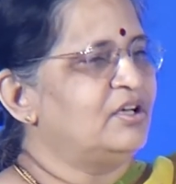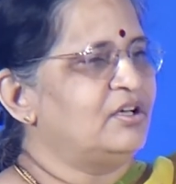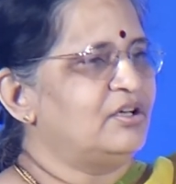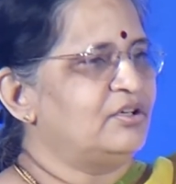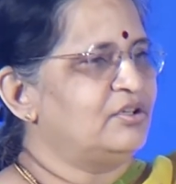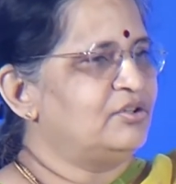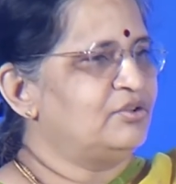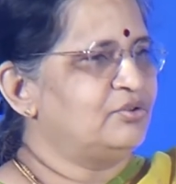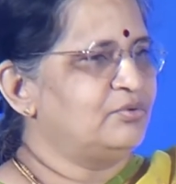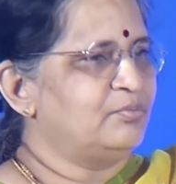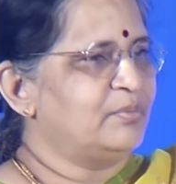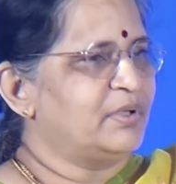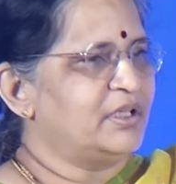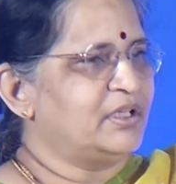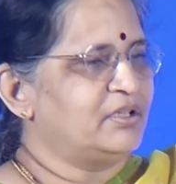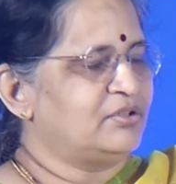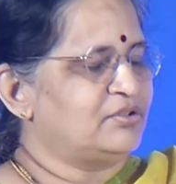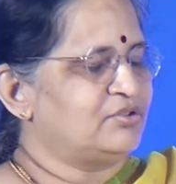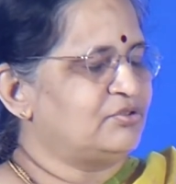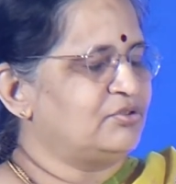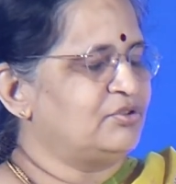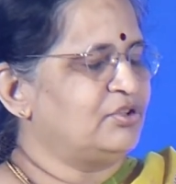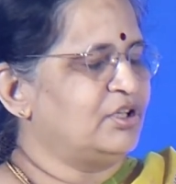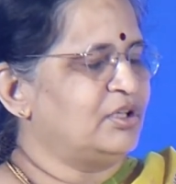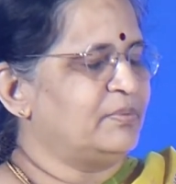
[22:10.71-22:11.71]
you
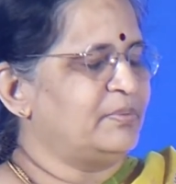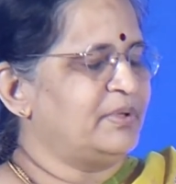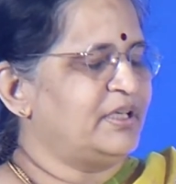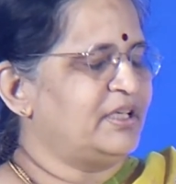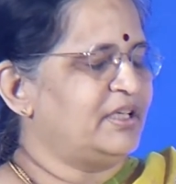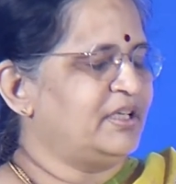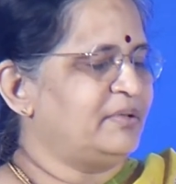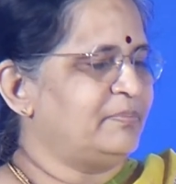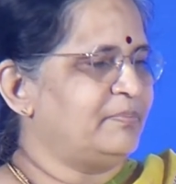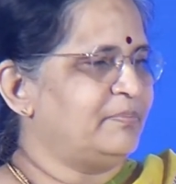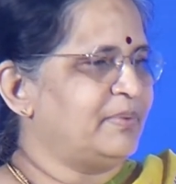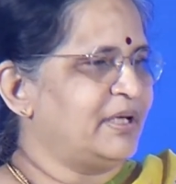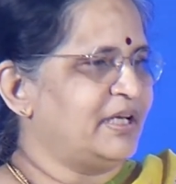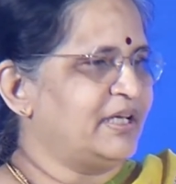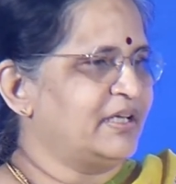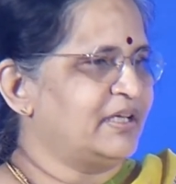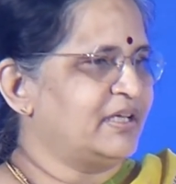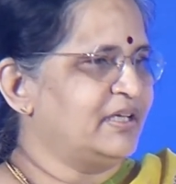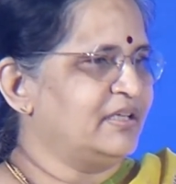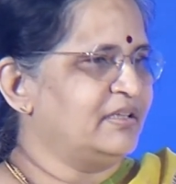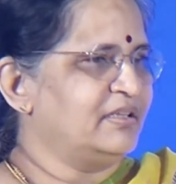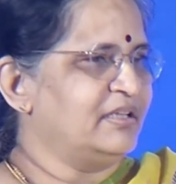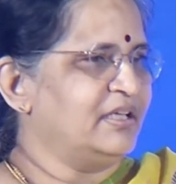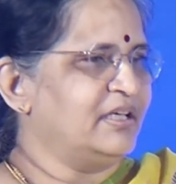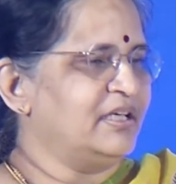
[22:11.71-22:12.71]
should not be
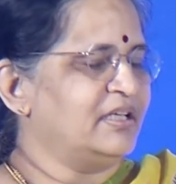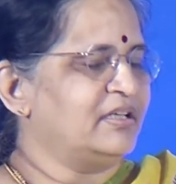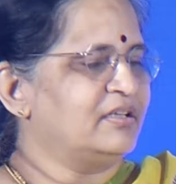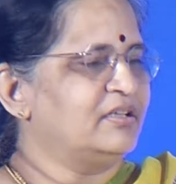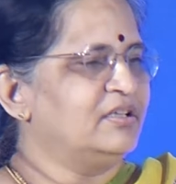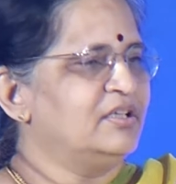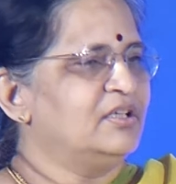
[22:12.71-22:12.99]
panicking there.